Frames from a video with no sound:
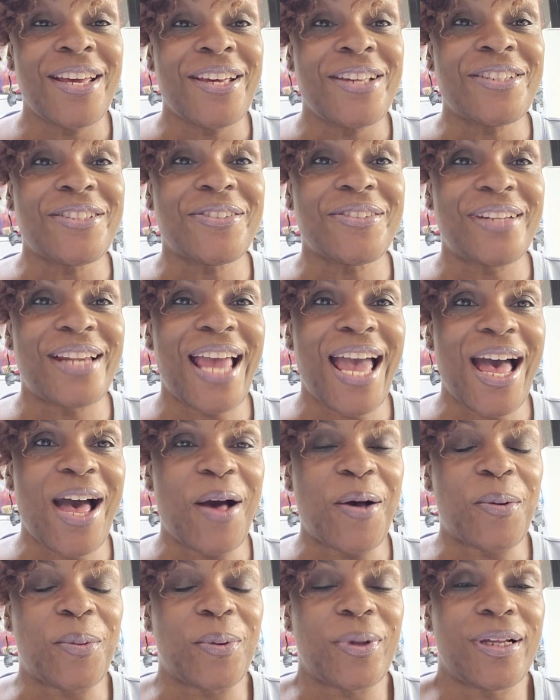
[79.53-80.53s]
So
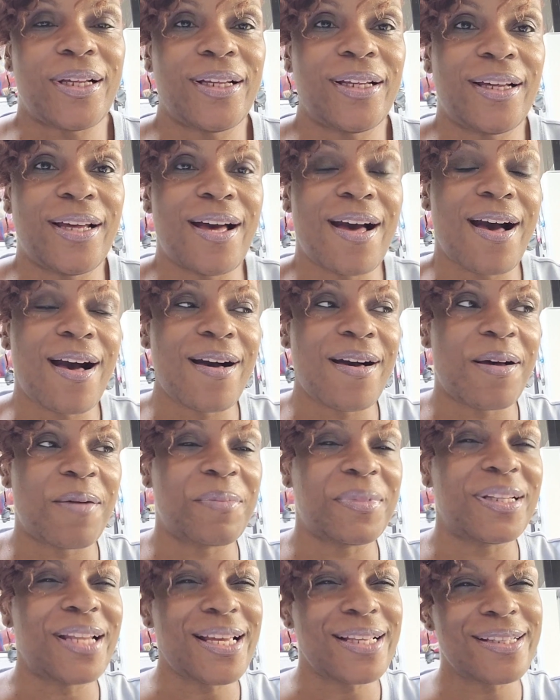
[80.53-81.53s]
now,
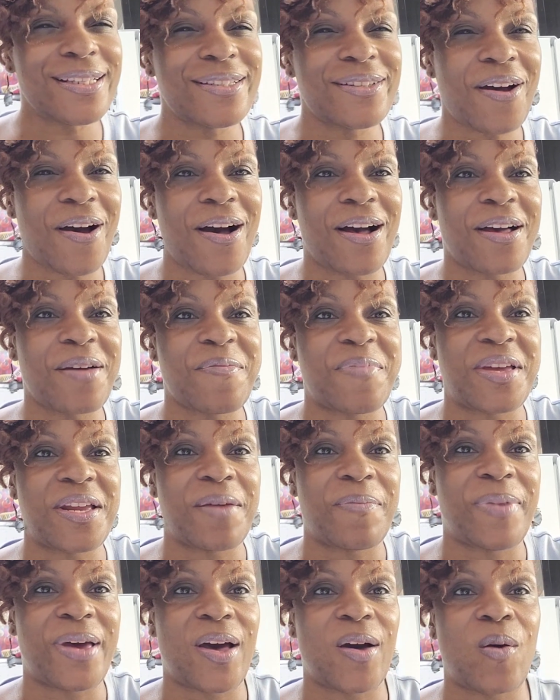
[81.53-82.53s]
let's talk a bit
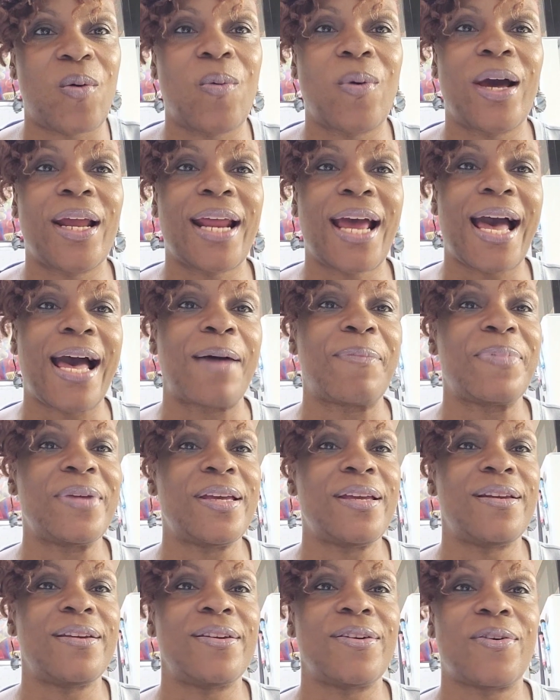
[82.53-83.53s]
about what
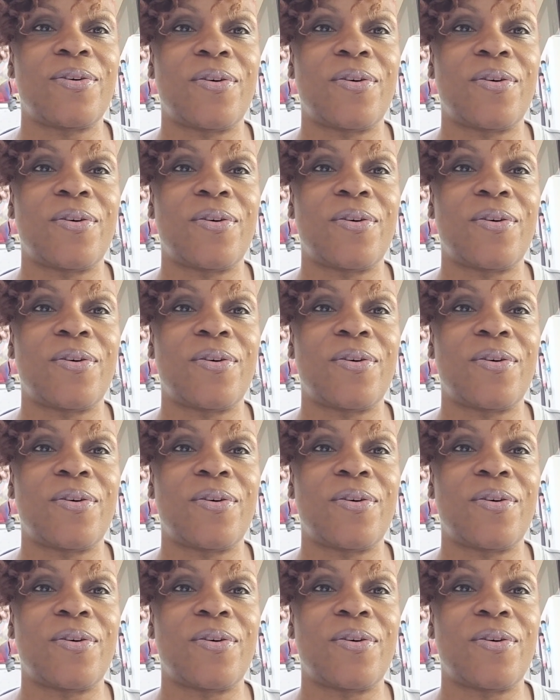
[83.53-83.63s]
happened